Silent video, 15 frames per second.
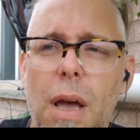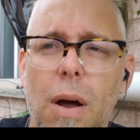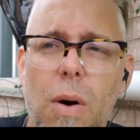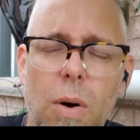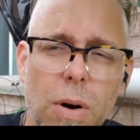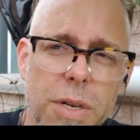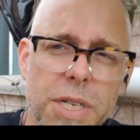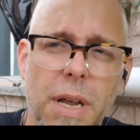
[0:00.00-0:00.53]
A
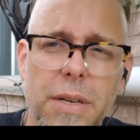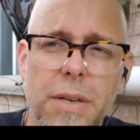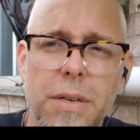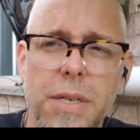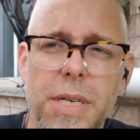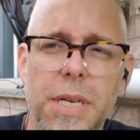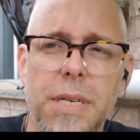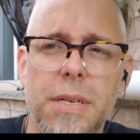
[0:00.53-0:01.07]
horizontal
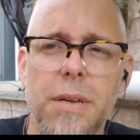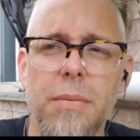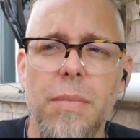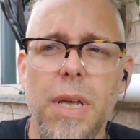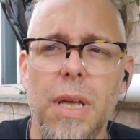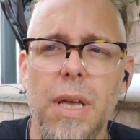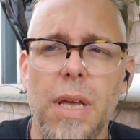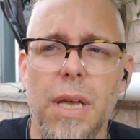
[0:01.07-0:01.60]

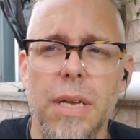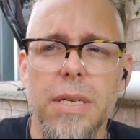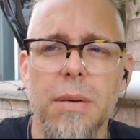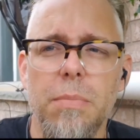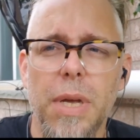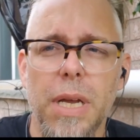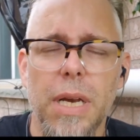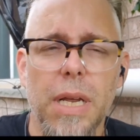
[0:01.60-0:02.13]
system is
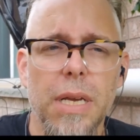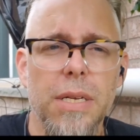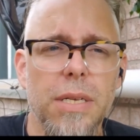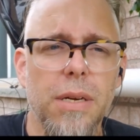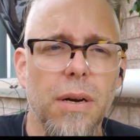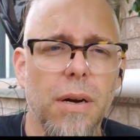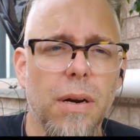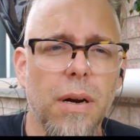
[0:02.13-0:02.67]
a bit
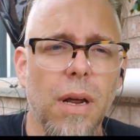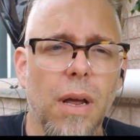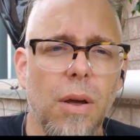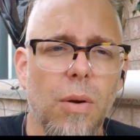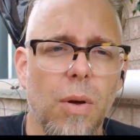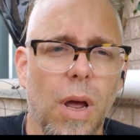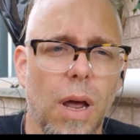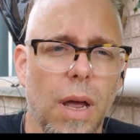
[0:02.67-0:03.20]
easier
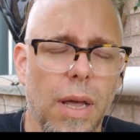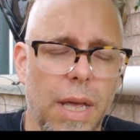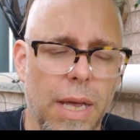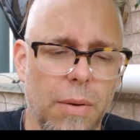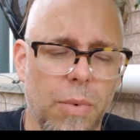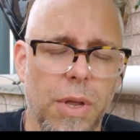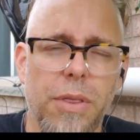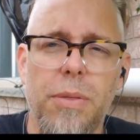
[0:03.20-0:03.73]

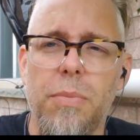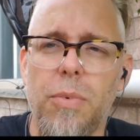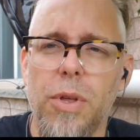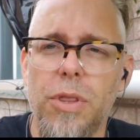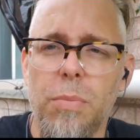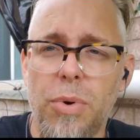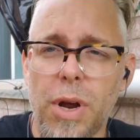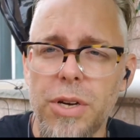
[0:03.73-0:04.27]

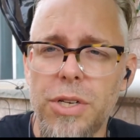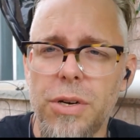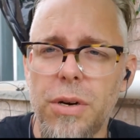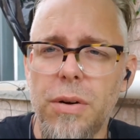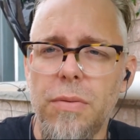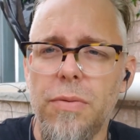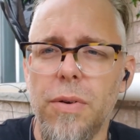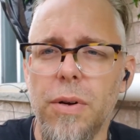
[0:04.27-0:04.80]
with the
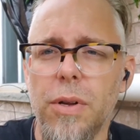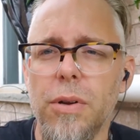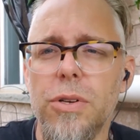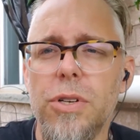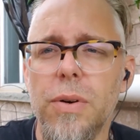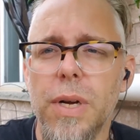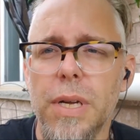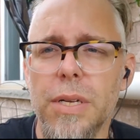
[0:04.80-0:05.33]
pressure for
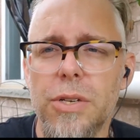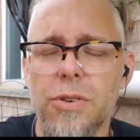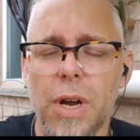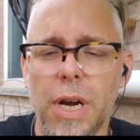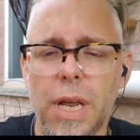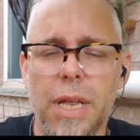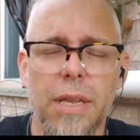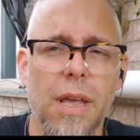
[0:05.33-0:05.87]
nutrients,
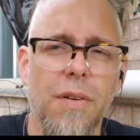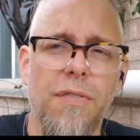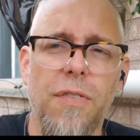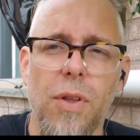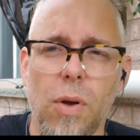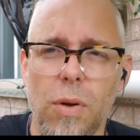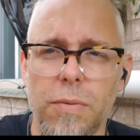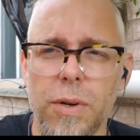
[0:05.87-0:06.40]
trying to get that
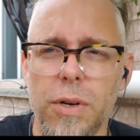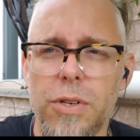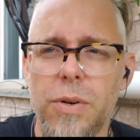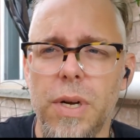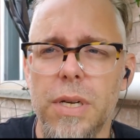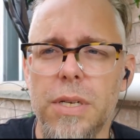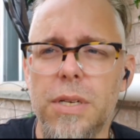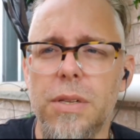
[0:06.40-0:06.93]
flow of
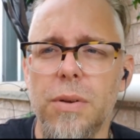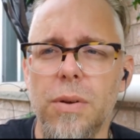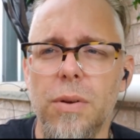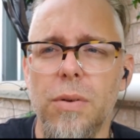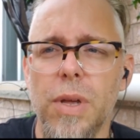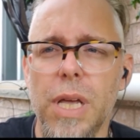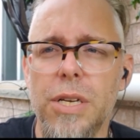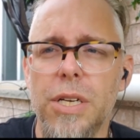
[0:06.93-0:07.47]
nutrients
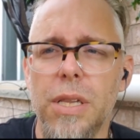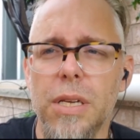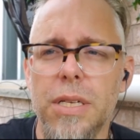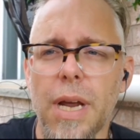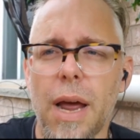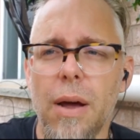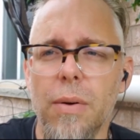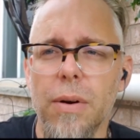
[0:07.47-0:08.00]
through each of the
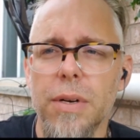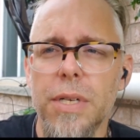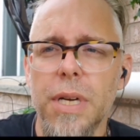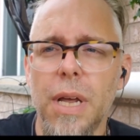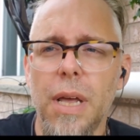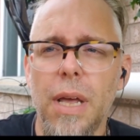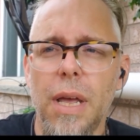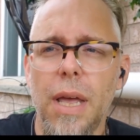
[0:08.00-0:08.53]
towers,
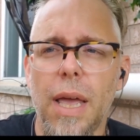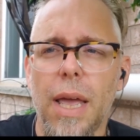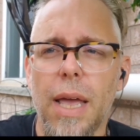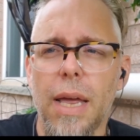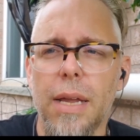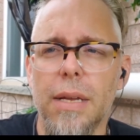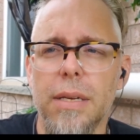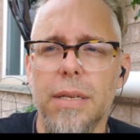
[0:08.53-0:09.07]

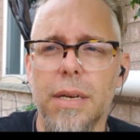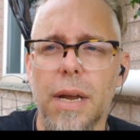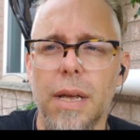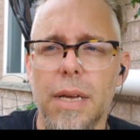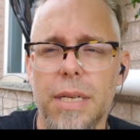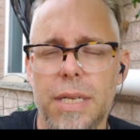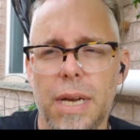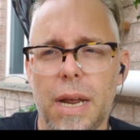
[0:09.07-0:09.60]
and I'm
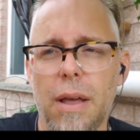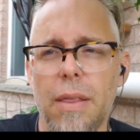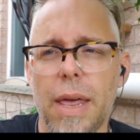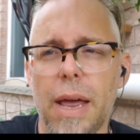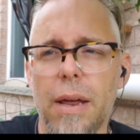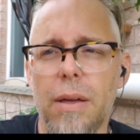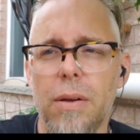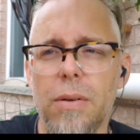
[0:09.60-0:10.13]
going to see how
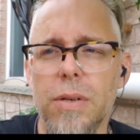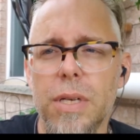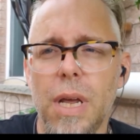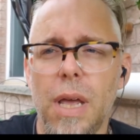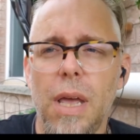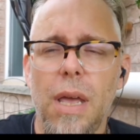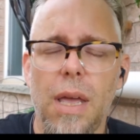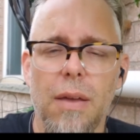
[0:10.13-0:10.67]
that goes.
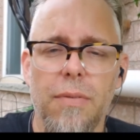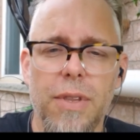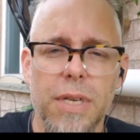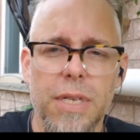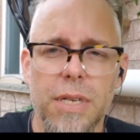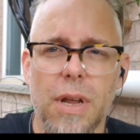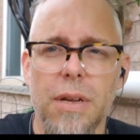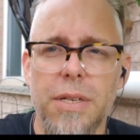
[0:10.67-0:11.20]
If
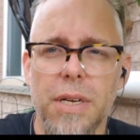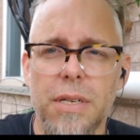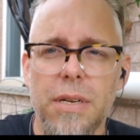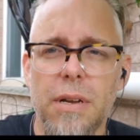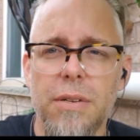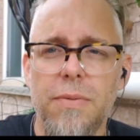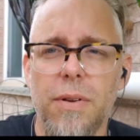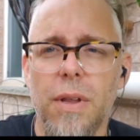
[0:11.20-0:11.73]
this is all
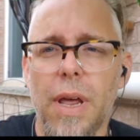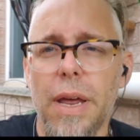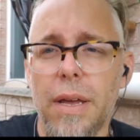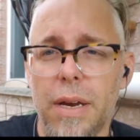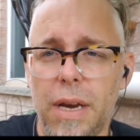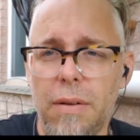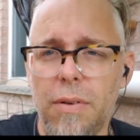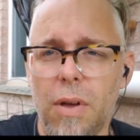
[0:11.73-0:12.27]
successful, I
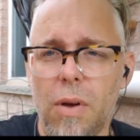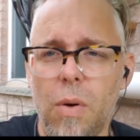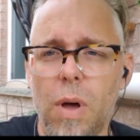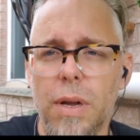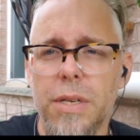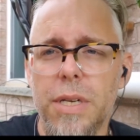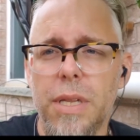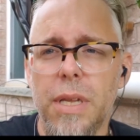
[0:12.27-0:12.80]
could even go
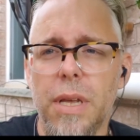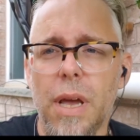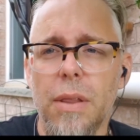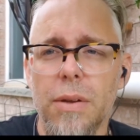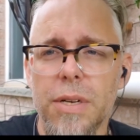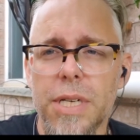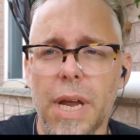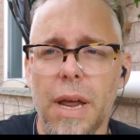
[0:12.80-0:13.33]
on to the
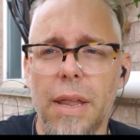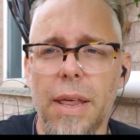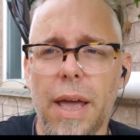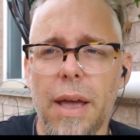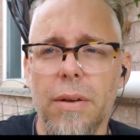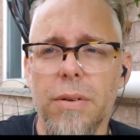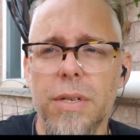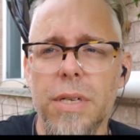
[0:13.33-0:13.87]
other side of the
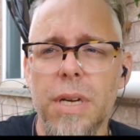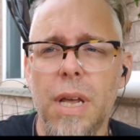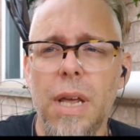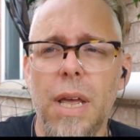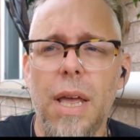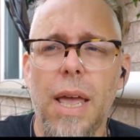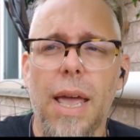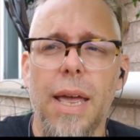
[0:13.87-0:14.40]
house
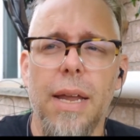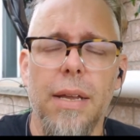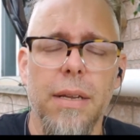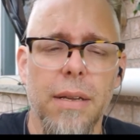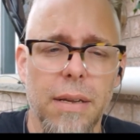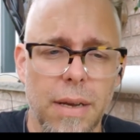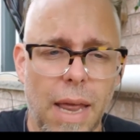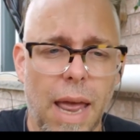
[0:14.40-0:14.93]

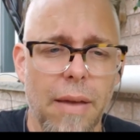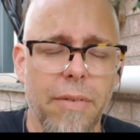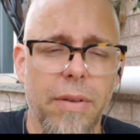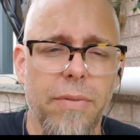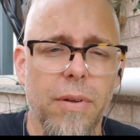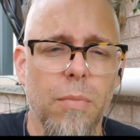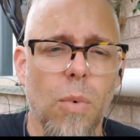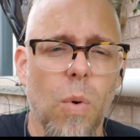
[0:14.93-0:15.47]
and have
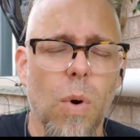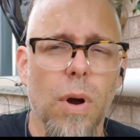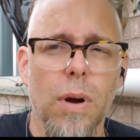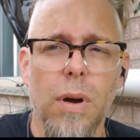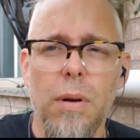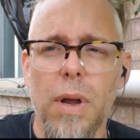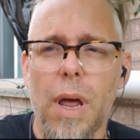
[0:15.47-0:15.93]
even more